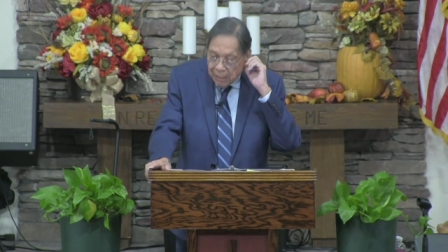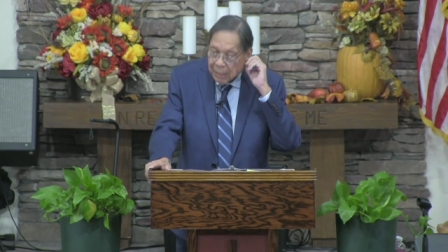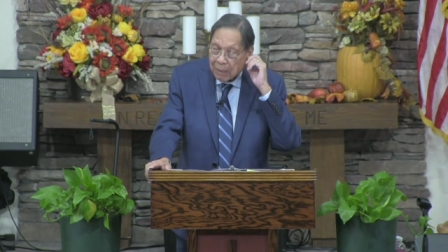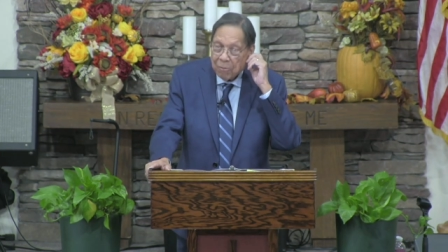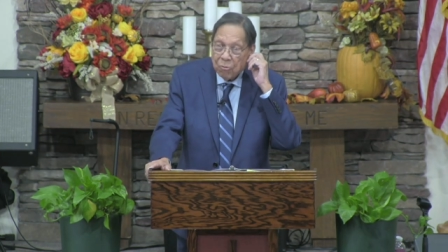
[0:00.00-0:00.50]

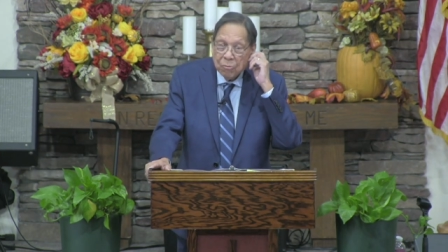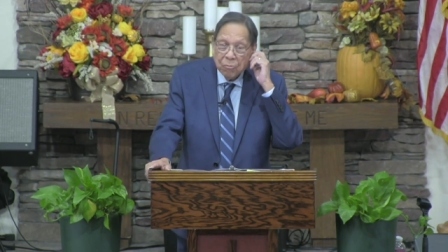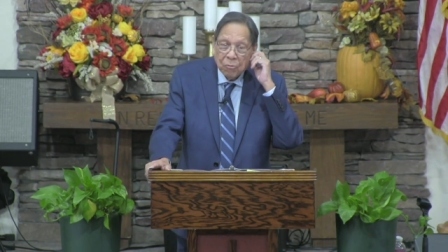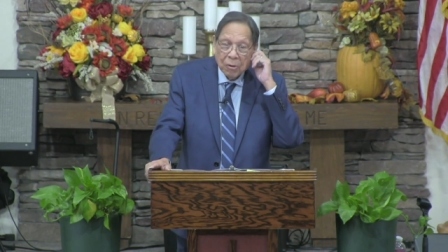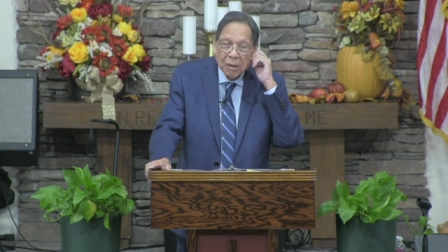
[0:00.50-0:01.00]
And who
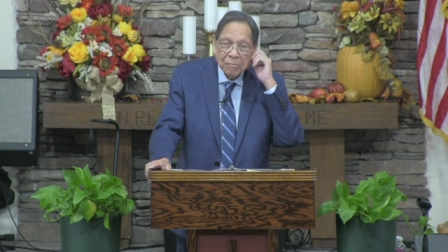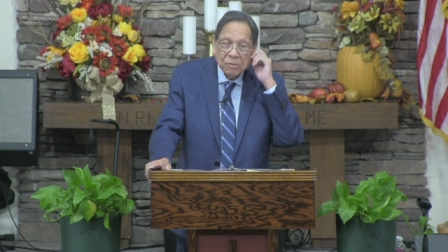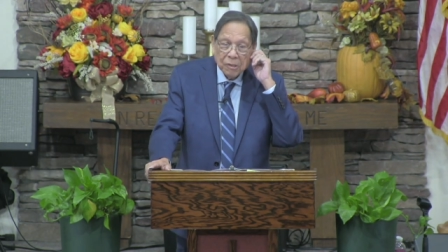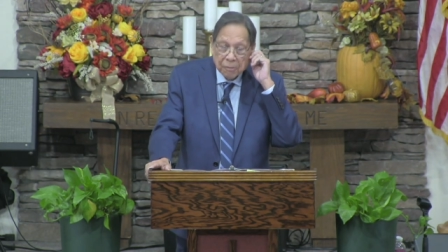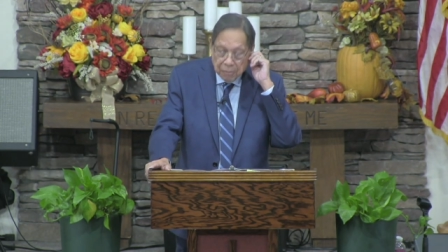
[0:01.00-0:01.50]
wouldn't love
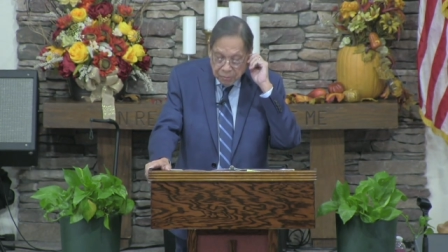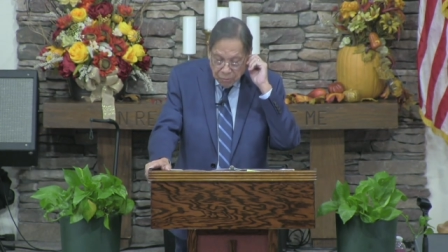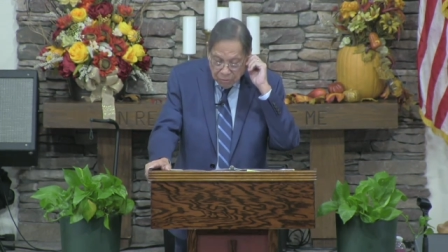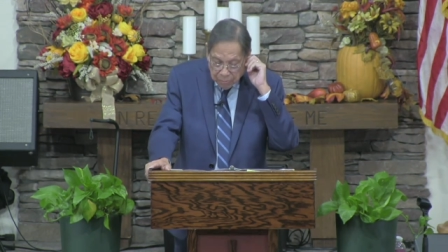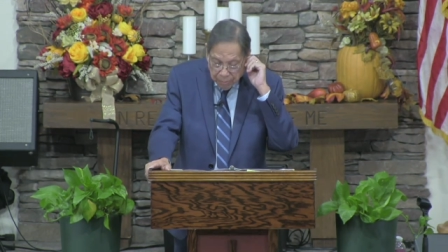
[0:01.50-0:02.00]
General
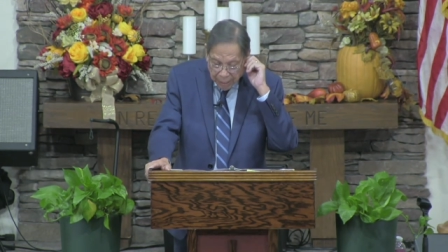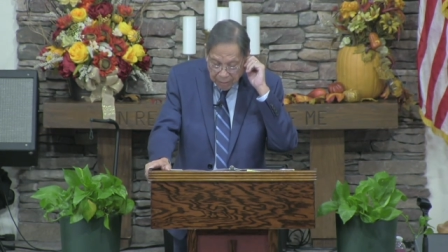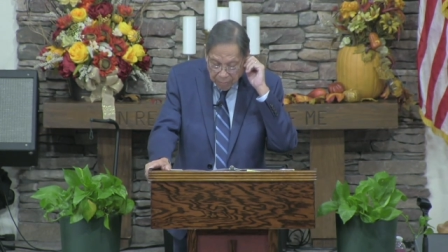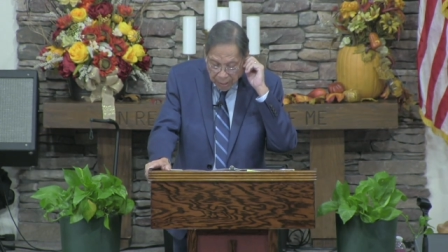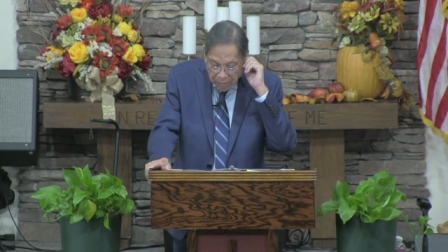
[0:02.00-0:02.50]
George
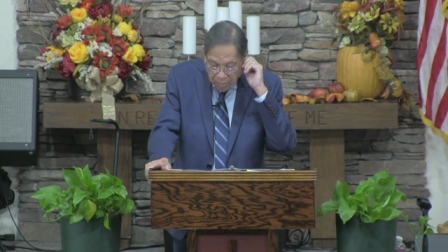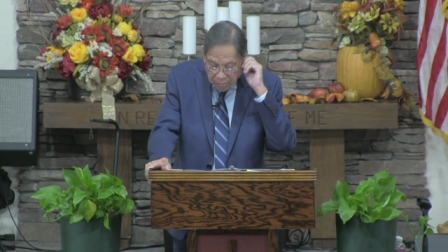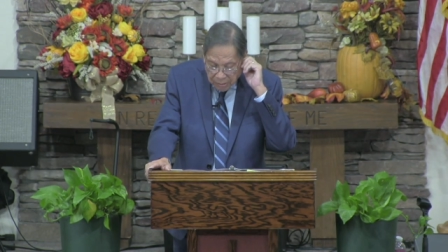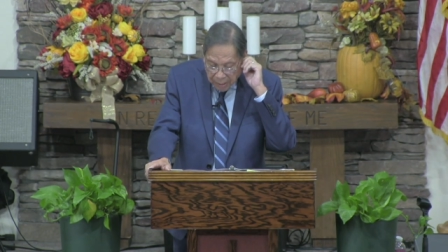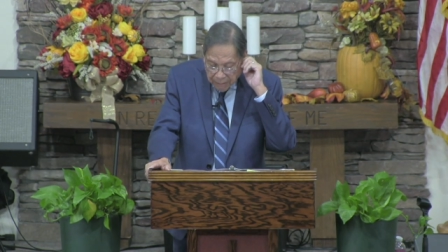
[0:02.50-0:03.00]
Patton, right,
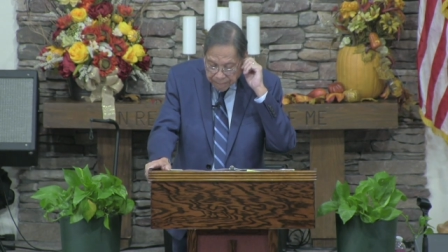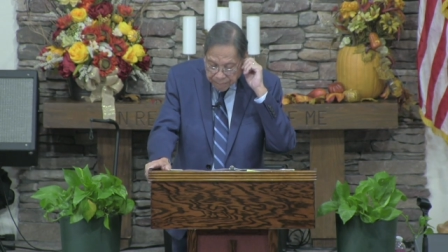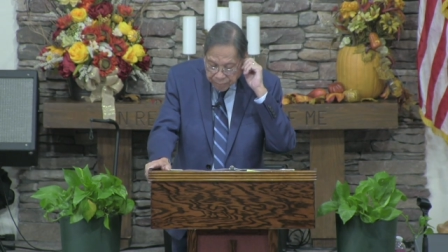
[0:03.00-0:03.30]
Jose?